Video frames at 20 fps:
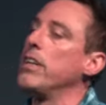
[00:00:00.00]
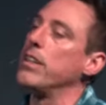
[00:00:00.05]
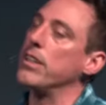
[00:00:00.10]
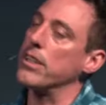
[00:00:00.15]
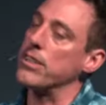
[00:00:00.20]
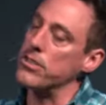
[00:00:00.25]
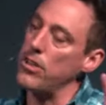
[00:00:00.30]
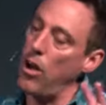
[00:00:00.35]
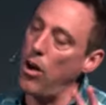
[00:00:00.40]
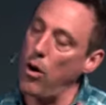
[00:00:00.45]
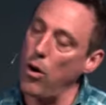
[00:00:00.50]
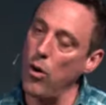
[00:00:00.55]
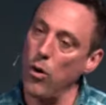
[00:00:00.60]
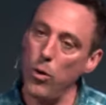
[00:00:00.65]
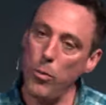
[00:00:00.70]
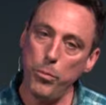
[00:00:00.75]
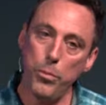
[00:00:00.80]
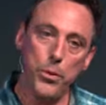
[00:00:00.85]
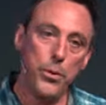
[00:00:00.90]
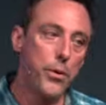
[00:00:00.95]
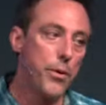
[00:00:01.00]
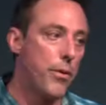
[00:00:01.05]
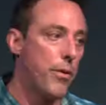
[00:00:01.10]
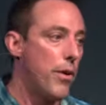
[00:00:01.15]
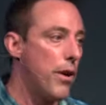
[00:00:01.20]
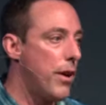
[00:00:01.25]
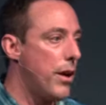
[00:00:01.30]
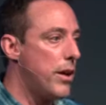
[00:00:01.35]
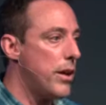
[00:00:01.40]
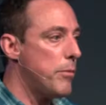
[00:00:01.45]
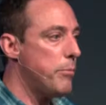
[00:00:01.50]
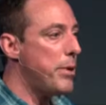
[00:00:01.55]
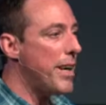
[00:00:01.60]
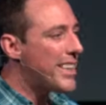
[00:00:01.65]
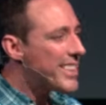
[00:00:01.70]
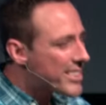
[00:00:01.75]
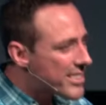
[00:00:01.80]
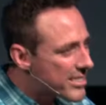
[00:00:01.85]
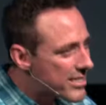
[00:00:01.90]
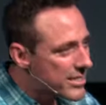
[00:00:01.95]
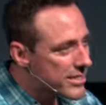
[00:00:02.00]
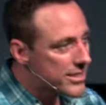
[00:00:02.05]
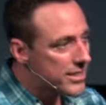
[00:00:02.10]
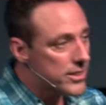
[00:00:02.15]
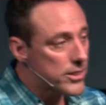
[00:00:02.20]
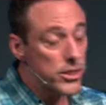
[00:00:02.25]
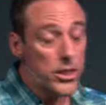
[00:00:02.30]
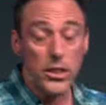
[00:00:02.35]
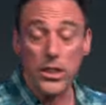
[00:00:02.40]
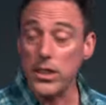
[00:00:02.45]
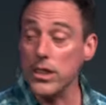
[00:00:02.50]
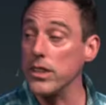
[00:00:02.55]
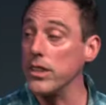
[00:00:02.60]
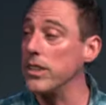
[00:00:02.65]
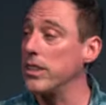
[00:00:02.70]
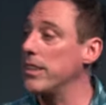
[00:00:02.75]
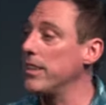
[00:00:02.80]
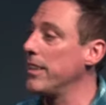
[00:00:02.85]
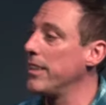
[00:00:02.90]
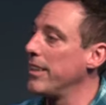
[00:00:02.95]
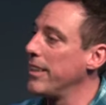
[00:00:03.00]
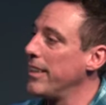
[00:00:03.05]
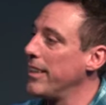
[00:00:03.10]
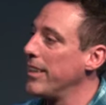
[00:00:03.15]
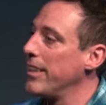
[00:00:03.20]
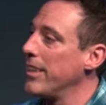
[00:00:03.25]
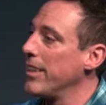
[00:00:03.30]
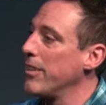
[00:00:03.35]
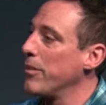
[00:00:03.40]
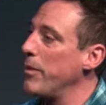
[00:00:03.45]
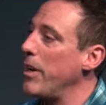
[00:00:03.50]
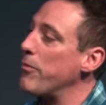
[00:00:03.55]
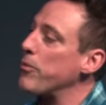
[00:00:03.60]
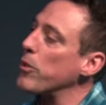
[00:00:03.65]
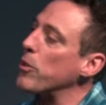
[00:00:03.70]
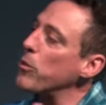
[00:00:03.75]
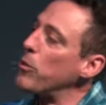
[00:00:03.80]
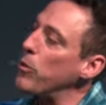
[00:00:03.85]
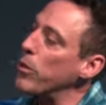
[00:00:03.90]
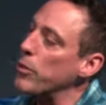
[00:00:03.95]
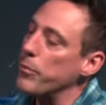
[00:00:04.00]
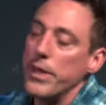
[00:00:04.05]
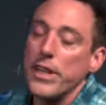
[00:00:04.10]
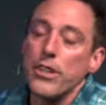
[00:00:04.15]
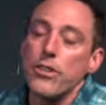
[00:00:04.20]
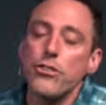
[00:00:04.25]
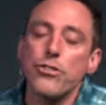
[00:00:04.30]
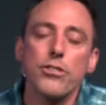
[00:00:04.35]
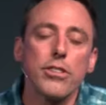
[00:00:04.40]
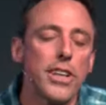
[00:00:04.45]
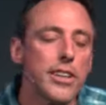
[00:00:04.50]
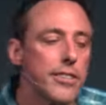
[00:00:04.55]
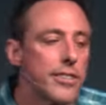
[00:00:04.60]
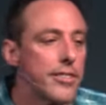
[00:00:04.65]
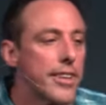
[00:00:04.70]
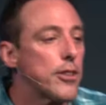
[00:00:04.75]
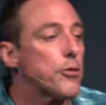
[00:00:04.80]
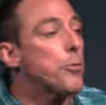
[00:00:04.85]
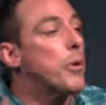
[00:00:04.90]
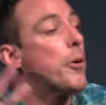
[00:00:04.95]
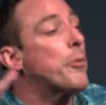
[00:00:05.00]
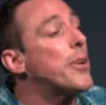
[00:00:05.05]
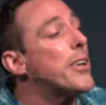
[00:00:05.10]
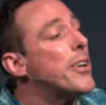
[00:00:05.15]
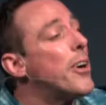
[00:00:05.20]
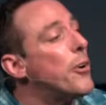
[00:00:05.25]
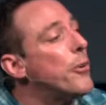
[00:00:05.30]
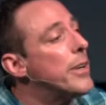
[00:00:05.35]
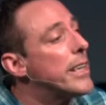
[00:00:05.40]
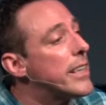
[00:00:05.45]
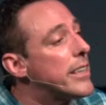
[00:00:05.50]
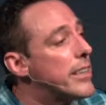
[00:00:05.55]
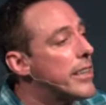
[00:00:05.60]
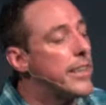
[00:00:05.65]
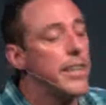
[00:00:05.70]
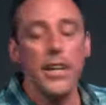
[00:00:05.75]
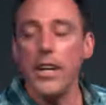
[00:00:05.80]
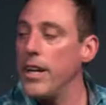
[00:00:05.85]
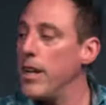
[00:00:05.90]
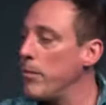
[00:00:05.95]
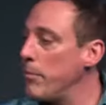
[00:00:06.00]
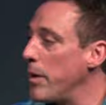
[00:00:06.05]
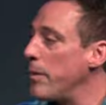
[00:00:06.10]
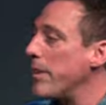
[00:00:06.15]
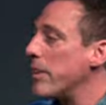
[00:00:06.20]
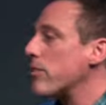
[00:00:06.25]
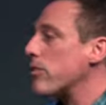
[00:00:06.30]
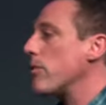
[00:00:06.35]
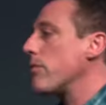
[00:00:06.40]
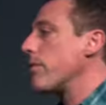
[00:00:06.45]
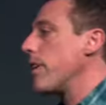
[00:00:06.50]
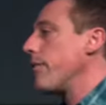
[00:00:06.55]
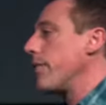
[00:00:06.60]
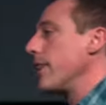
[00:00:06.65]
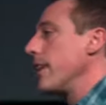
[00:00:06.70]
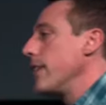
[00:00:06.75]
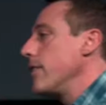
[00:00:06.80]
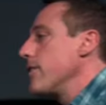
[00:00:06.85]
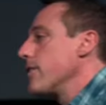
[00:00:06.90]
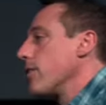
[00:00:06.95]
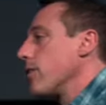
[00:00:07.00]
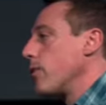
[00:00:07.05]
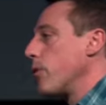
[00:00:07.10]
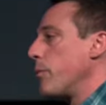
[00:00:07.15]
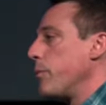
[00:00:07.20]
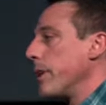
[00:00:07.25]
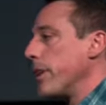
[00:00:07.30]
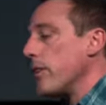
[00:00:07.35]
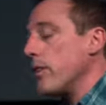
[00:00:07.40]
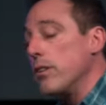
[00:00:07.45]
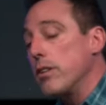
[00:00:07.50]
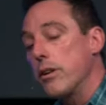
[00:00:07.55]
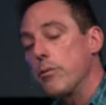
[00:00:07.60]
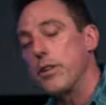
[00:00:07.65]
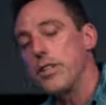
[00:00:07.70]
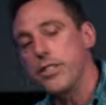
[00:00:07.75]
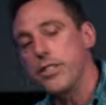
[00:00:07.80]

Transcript: Let's hope. But look, we have the Lord. We can trust. That's where we're going. And maybe let's go to Revelation a little bit and look at what